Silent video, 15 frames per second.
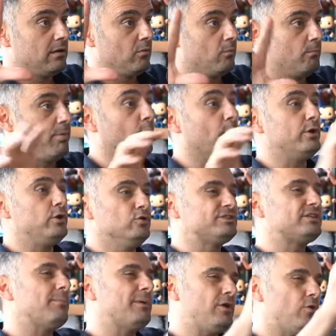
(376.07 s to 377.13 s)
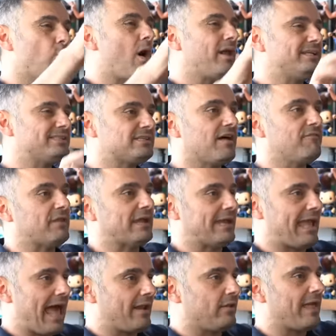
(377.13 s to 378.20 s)
But were you somebody who wanted stuff like
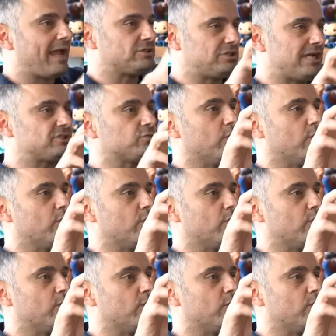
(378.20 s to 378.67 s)
Cadillac Jets?